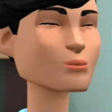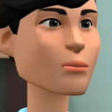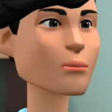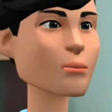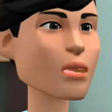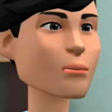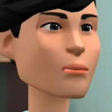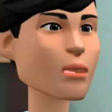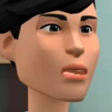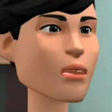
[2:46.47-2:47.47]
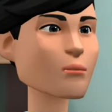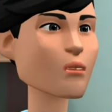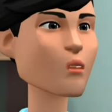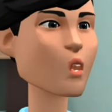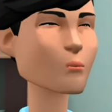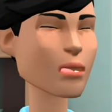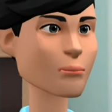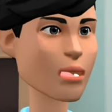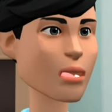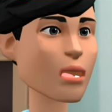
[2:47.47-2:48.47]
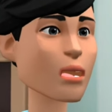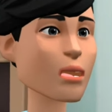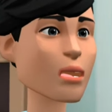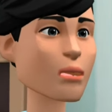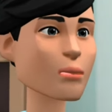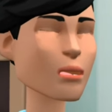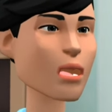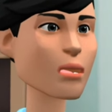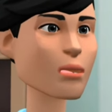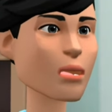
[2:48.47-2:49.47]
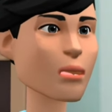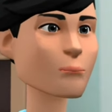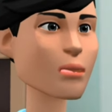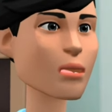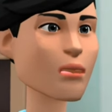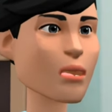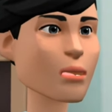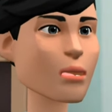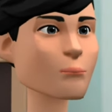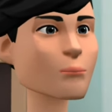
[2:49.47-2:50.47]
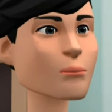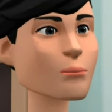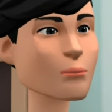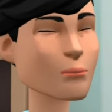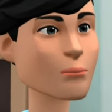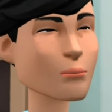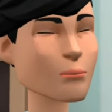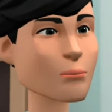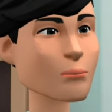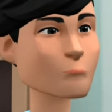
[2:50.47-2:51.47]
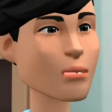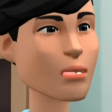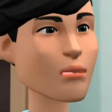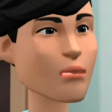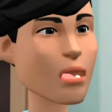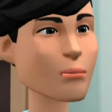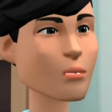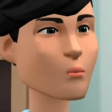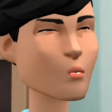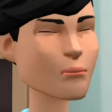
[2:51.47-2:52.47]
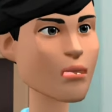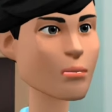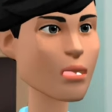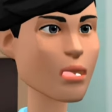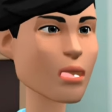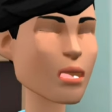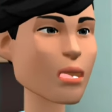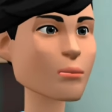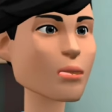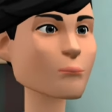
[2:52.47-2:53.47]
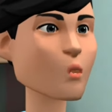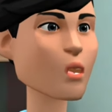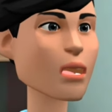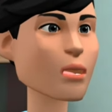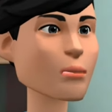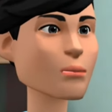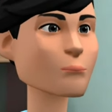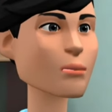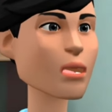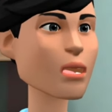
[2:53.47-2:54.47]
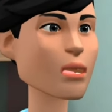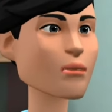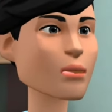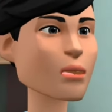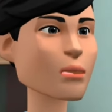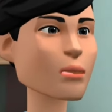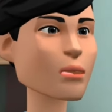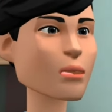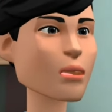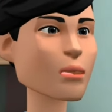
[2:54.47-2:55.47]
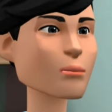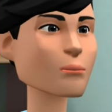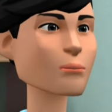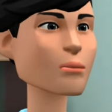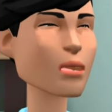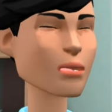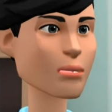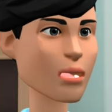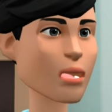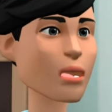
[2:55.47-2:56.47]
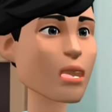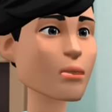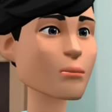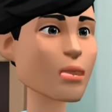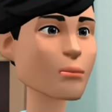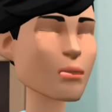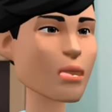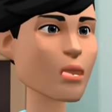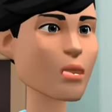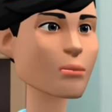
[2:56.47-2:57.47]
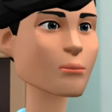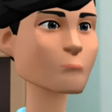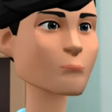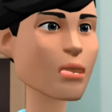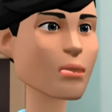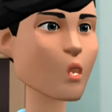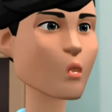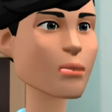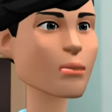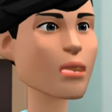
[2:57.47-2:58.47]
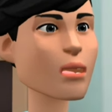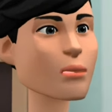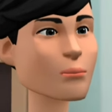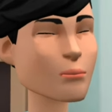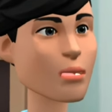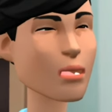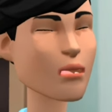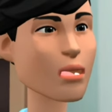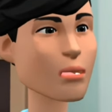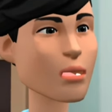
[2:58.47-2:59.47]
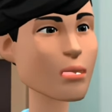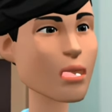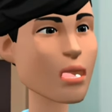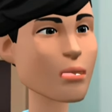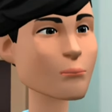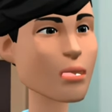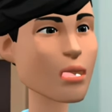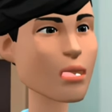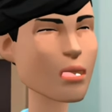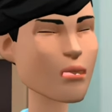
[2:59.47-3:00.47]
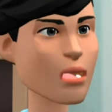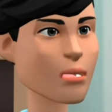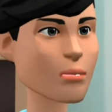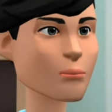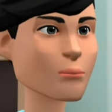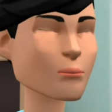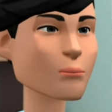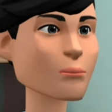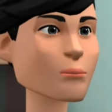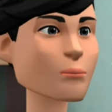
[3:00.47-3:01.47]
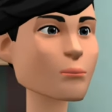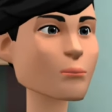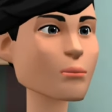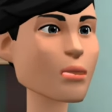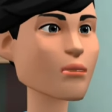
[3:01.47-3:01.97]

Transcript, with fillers: I am capable of performing many clinical skills at this point of time. But I feel most comfortable taking and monitoring my patients' vital signs, such as taking their blood pressure, pulse oximetry, and even assessing their pain levels. At